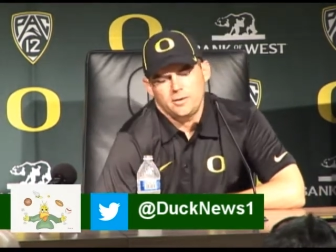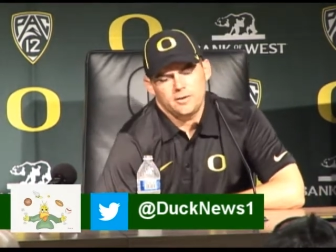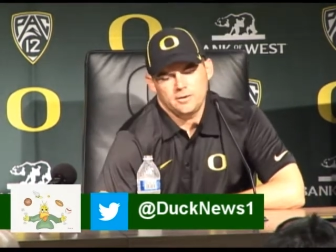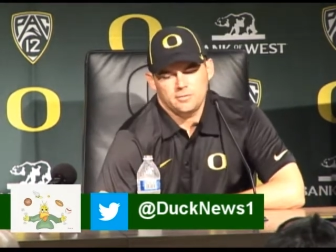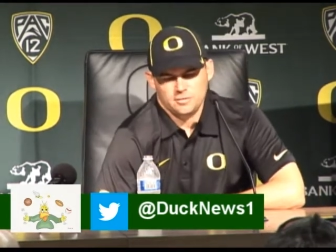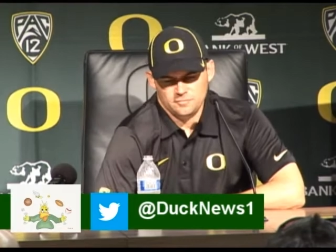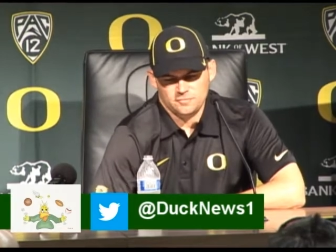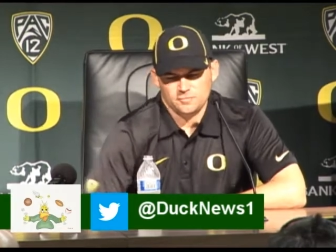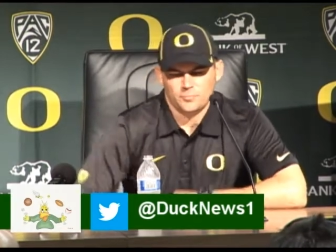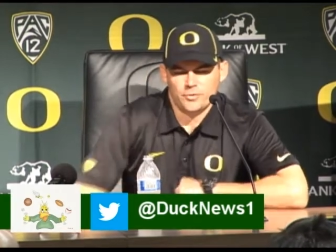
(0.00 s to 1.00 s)
Anything
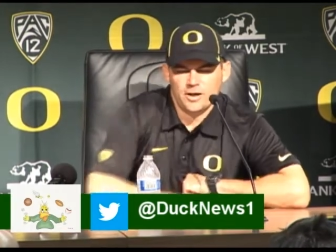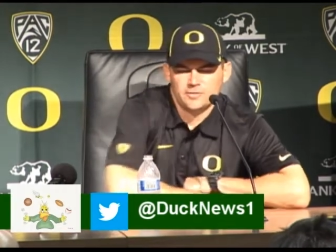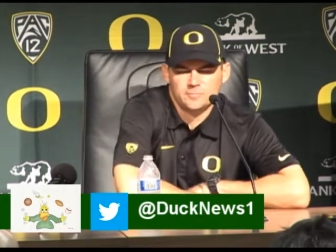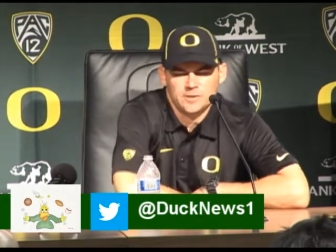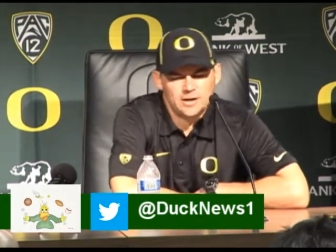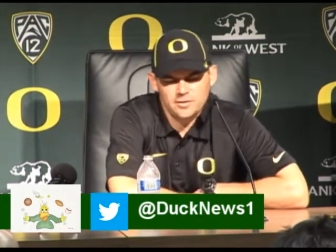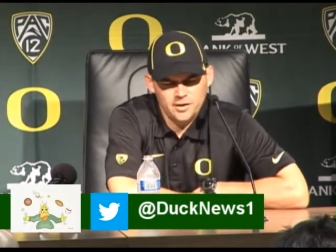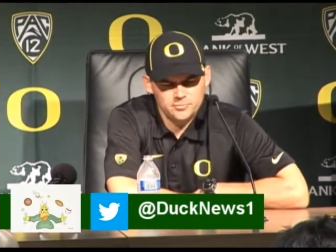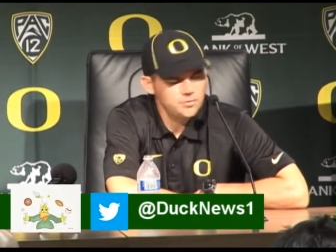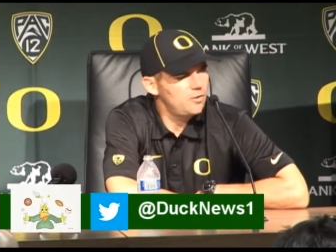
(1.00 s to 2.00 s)
surprised me?
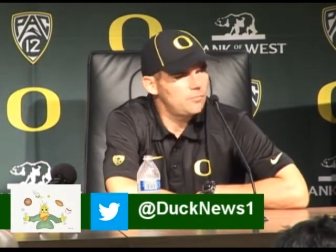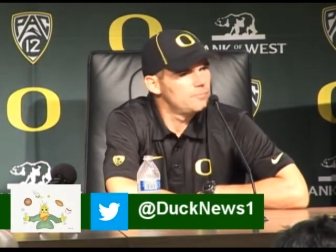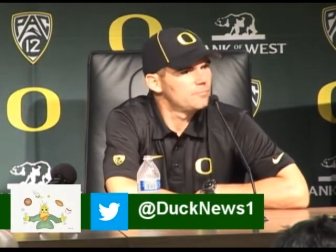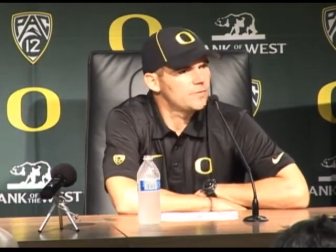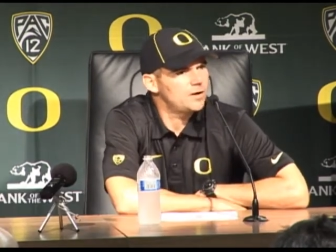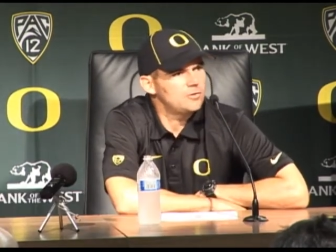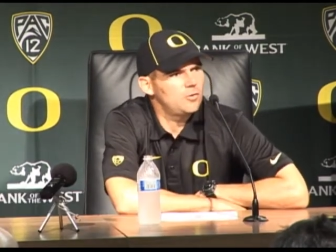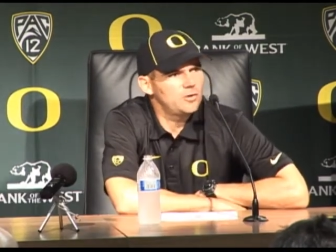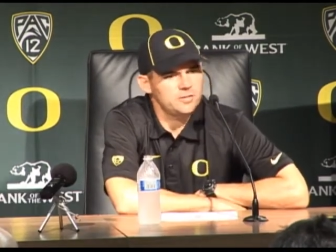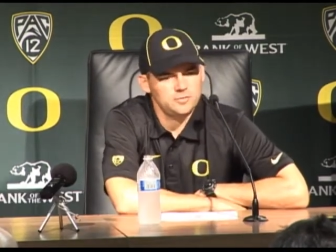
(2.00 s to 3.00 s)
I don't know. I don't
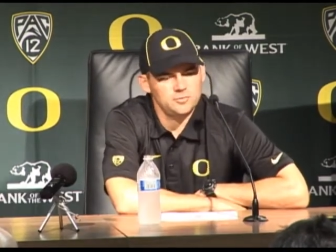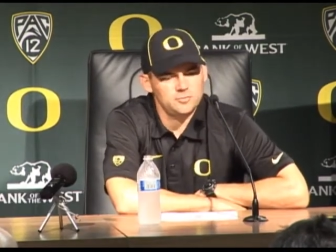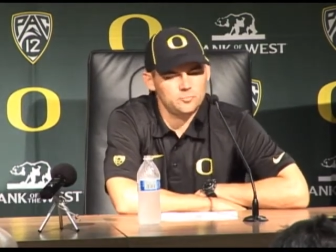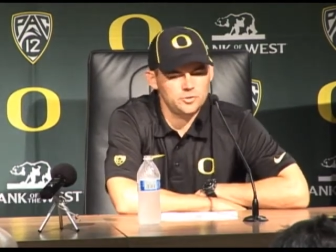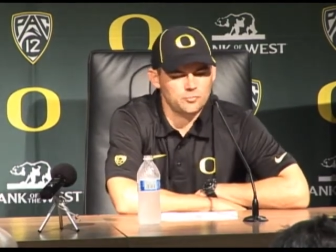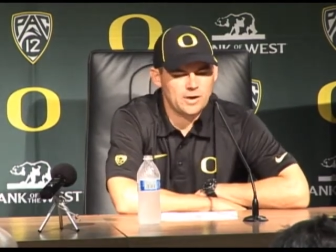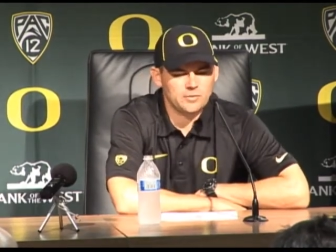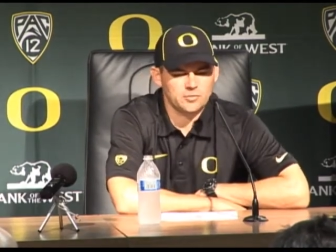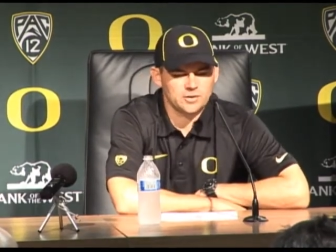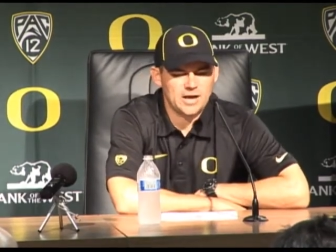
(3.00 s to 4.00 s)
know. I think when you're
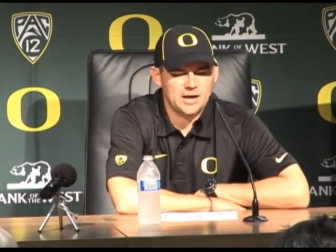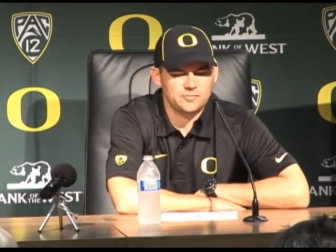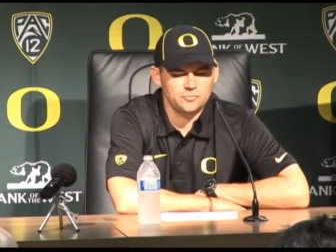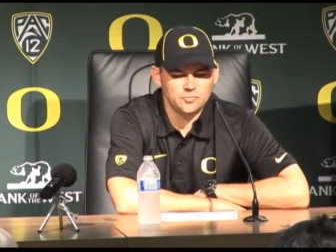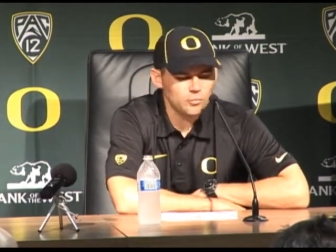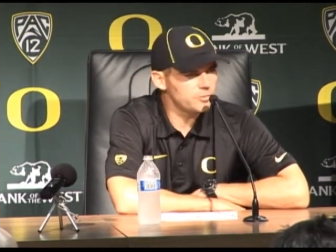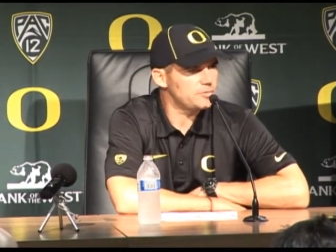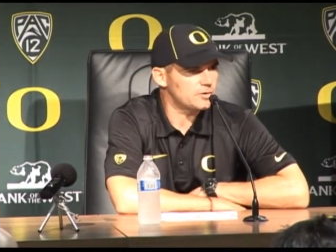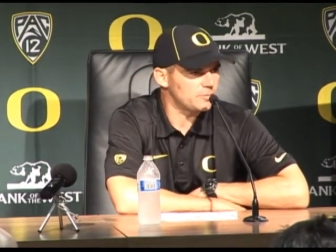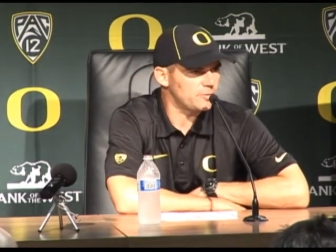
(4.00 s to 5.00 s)
around our guys, you know
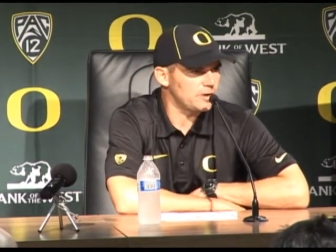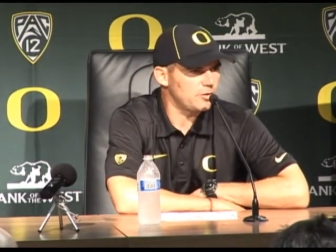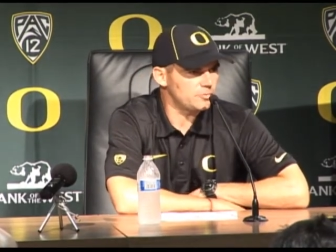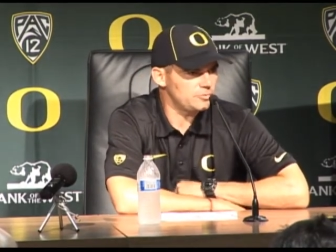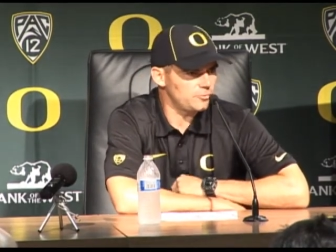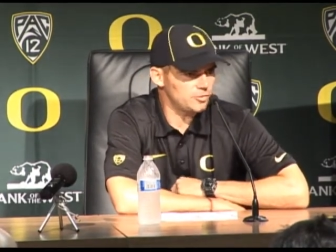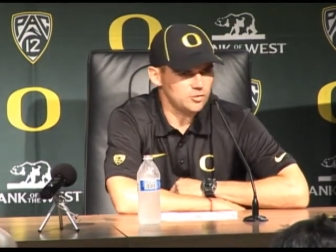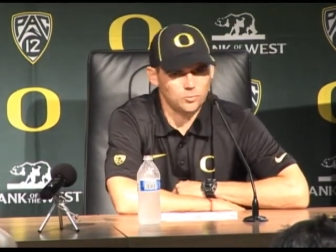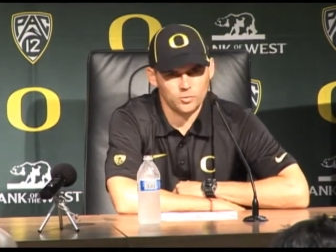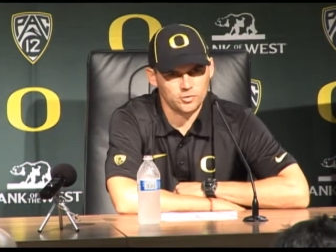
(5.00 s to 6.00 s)
that they're going to play hard. You know they're
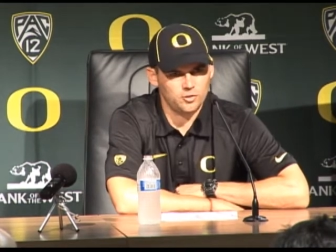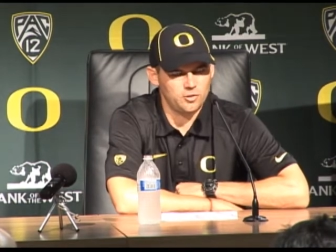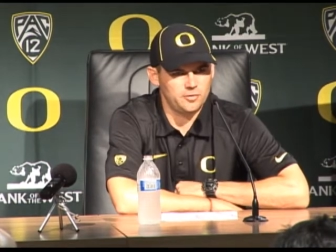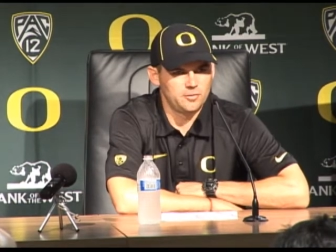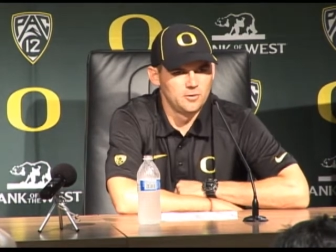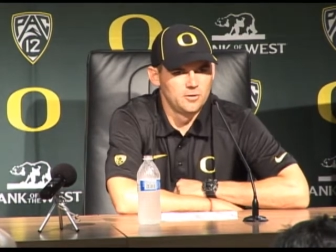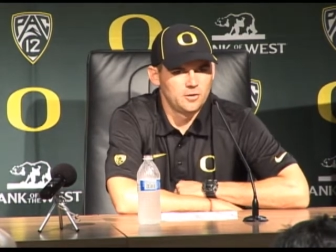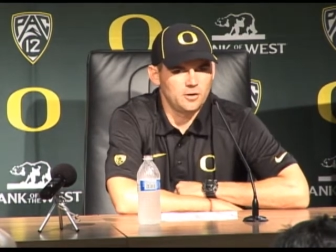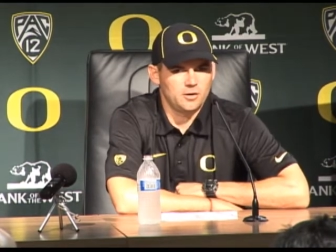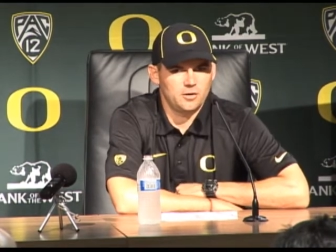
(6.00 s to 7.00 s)
going to work hard.
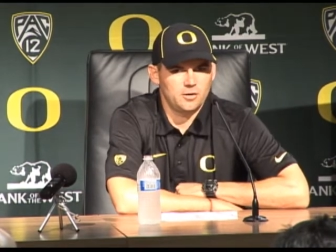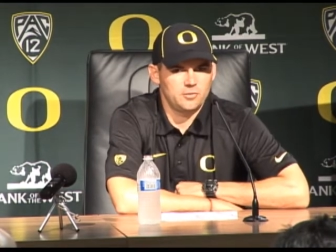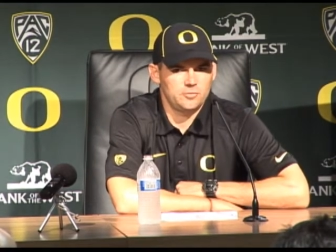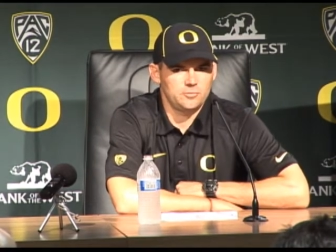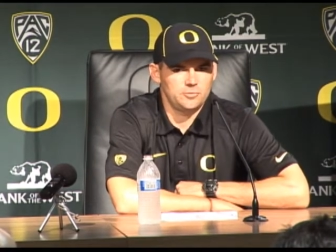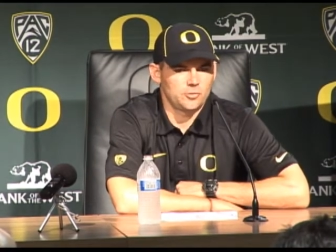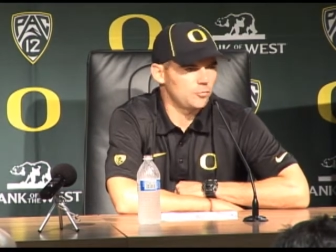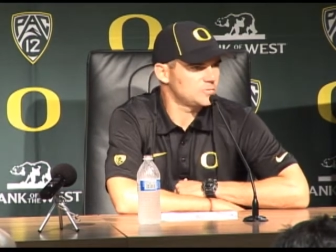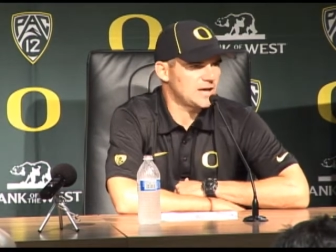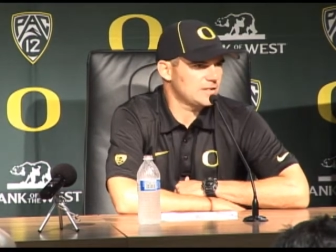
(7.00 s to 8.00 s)
You
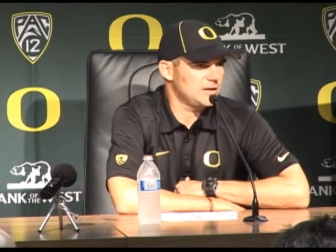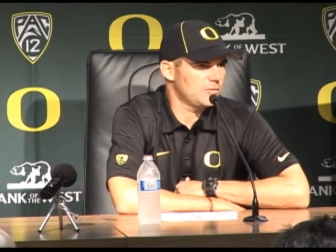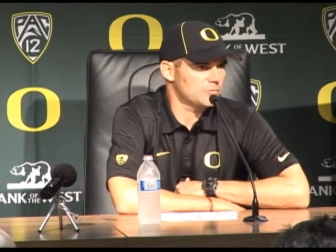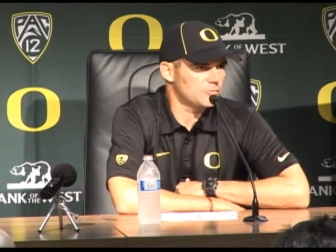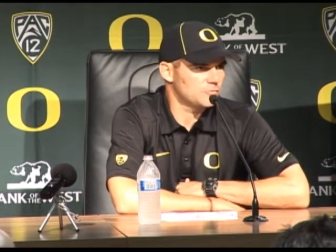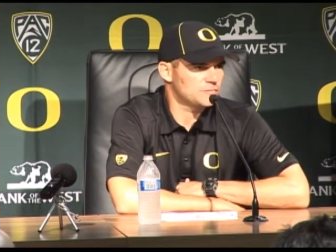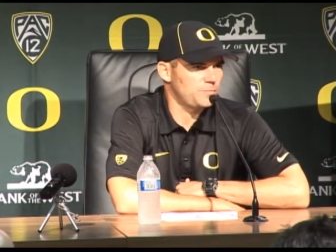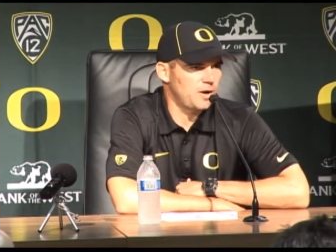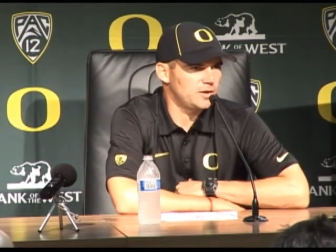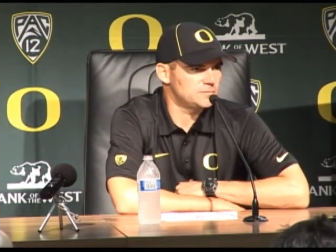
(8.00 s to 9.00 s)
don't know exactly how they're going to
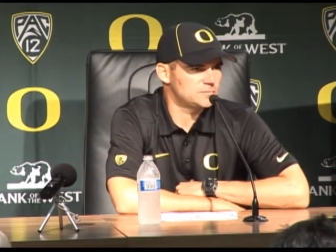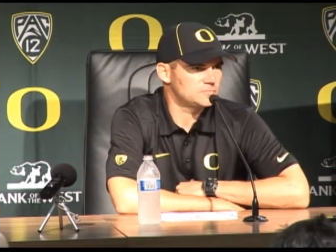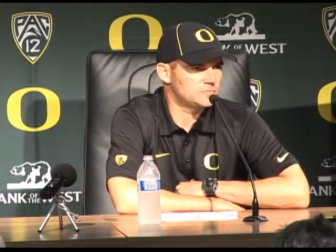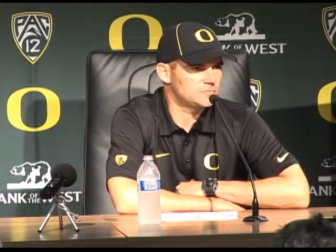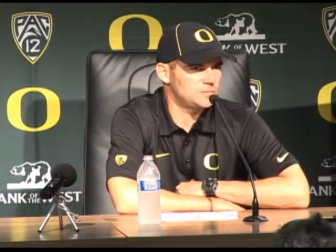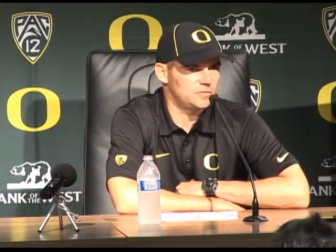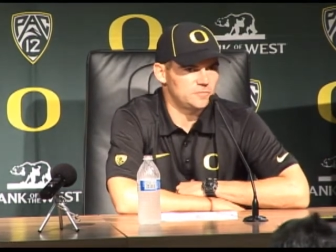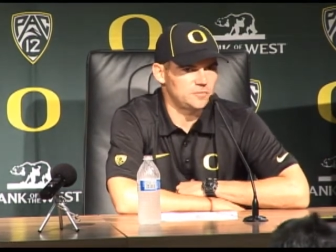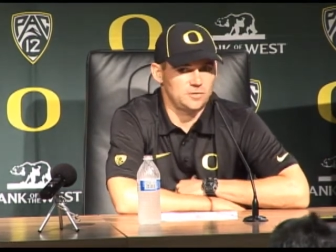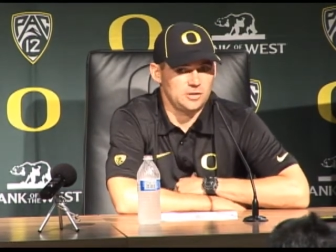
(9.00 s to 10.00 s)
respond
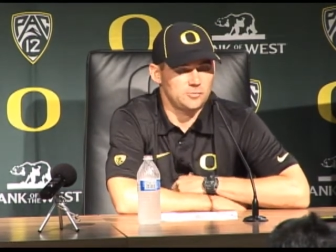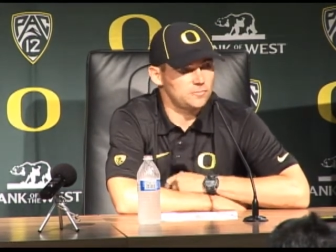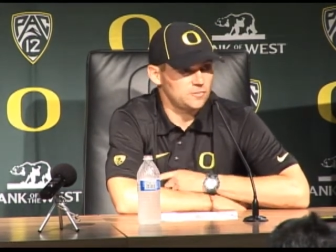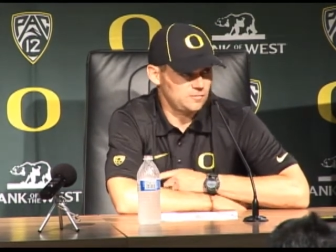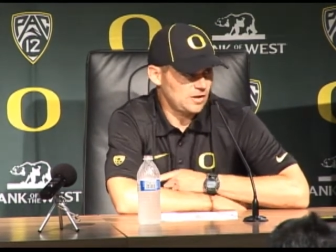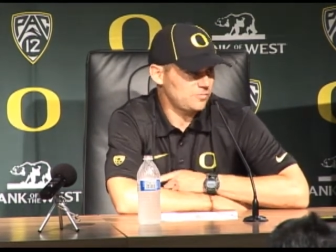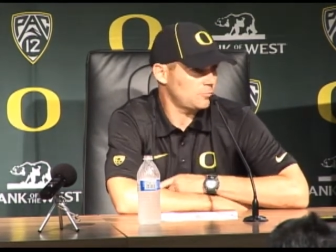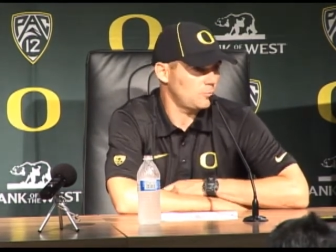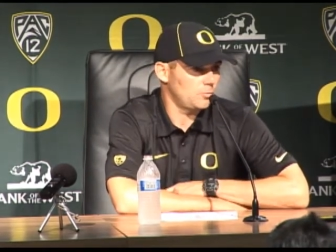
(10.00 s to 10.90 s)
to either success